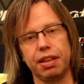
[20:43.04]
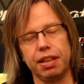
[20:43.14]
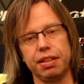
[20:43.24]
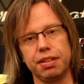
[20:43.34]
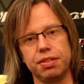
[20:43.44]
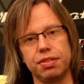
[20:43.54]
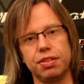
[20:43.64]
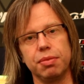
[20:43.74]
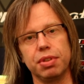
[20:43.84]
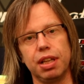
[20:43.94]
And this
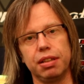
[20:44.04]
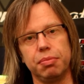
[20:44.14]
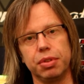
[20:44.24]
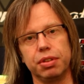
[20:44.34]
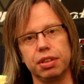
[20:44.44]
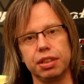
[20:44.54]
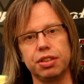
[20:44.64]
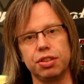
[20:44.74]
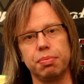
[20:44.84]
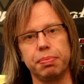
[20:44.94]
seems a lot more,
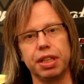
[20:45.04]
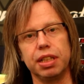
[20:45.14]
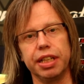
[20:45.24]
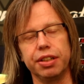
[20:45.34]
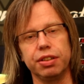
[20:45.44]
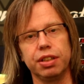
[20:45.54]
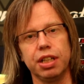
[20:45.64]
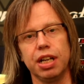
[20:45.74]
just be cleaner.